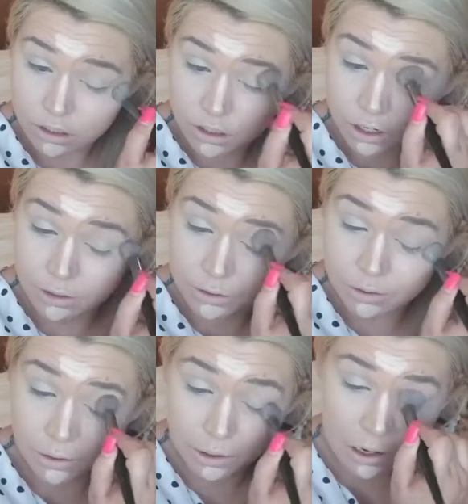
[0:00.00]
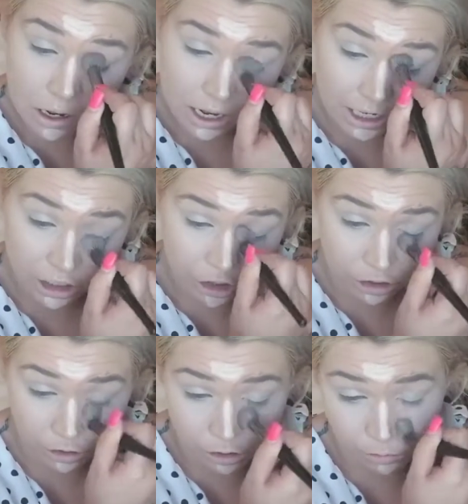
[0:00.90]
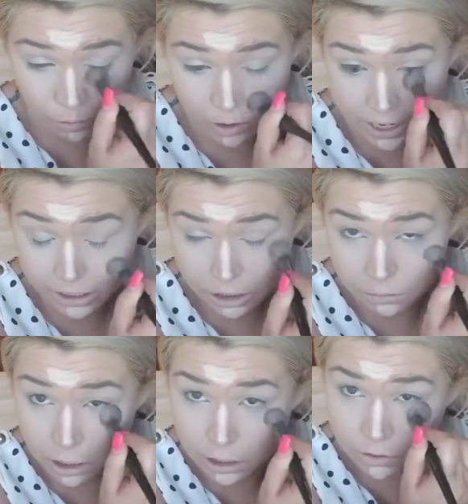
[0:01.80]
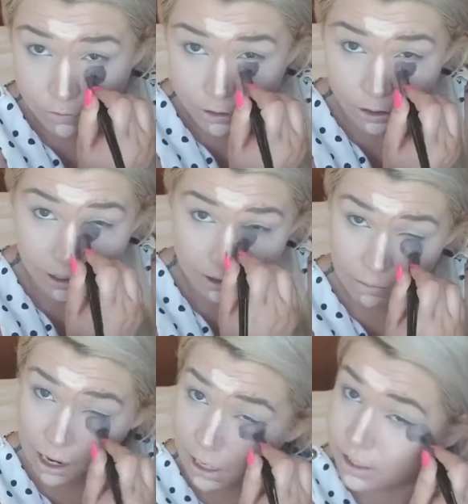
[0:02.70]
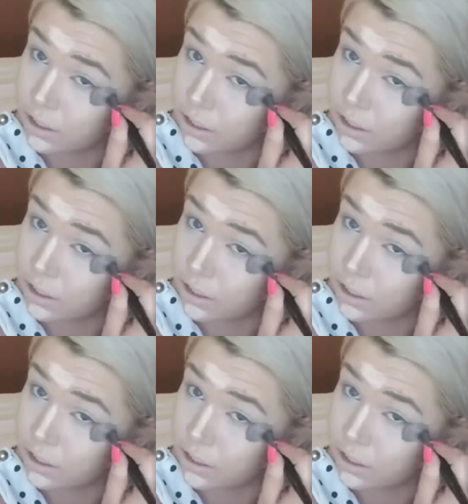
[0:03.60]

So, and I just used way too much for underneath my eyes